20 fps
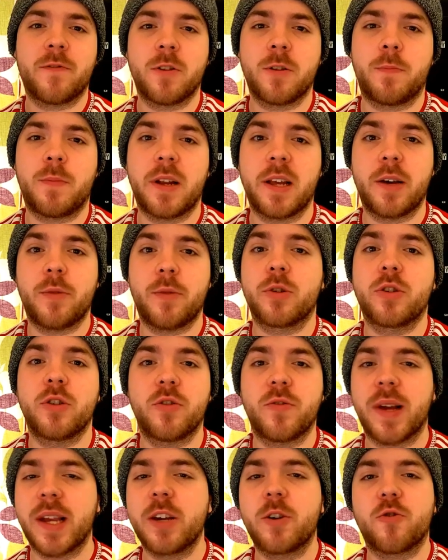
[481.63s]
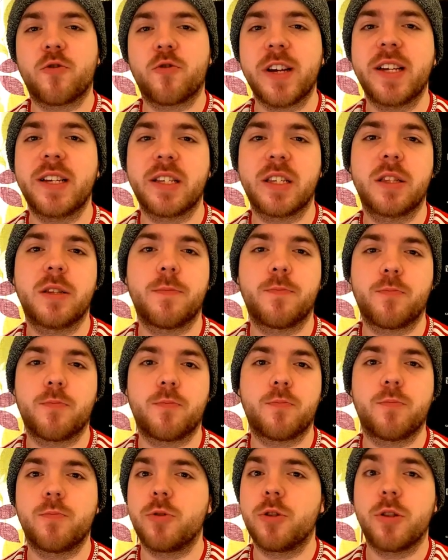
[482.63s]
for the player was going to increase
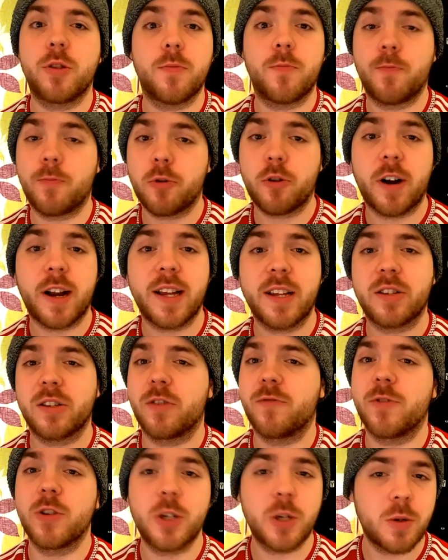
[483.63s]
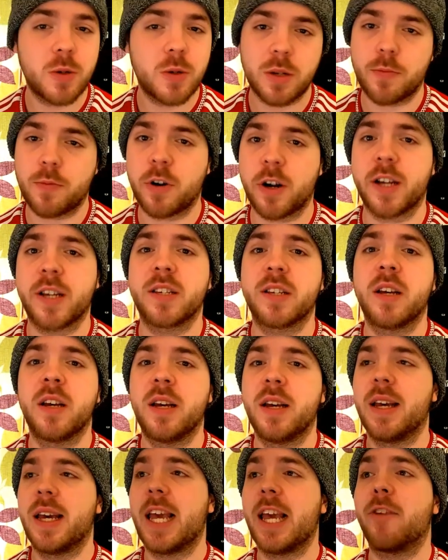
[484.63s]
the price or reduce the price.
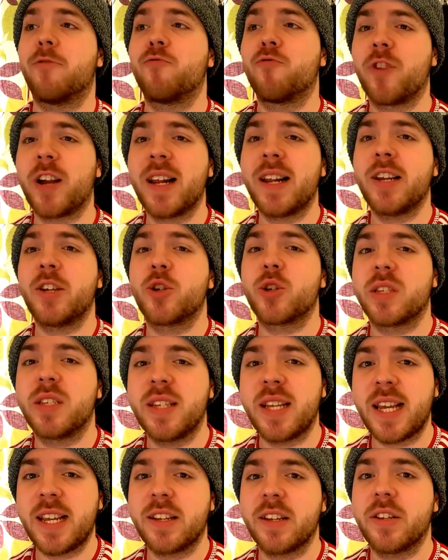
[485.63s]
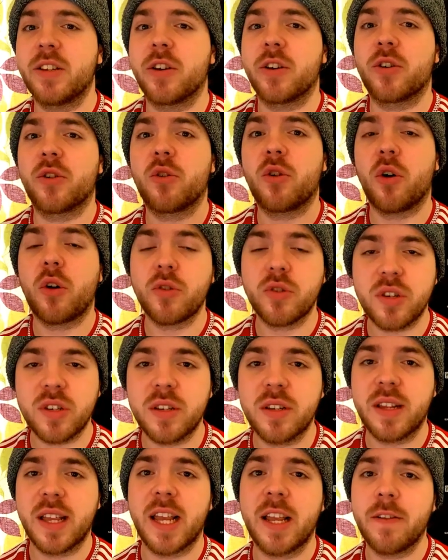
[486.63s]
It really just needed a
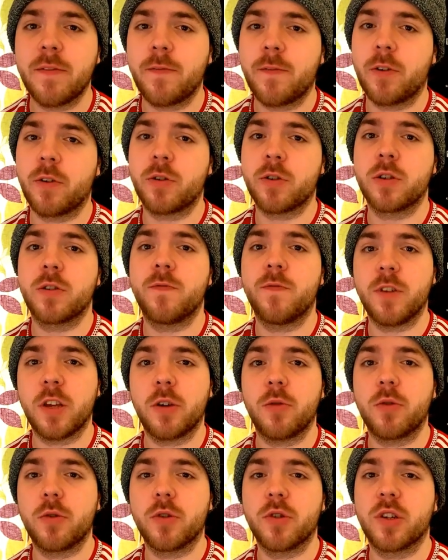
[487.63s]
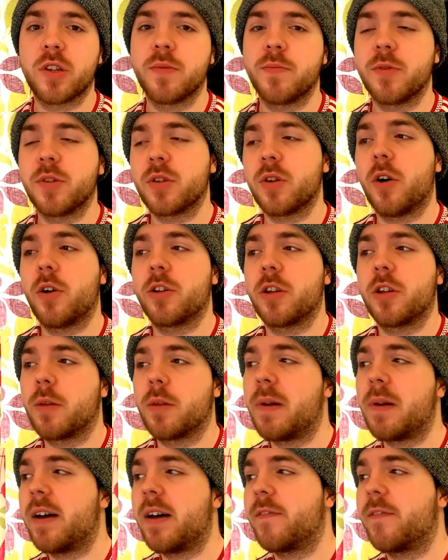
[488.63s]
constant influx of new customers onto the
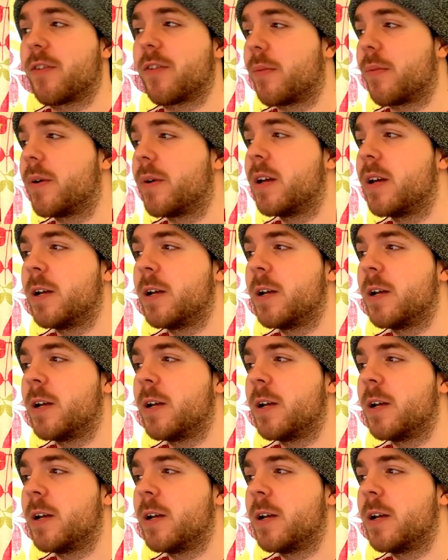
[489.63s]
platform.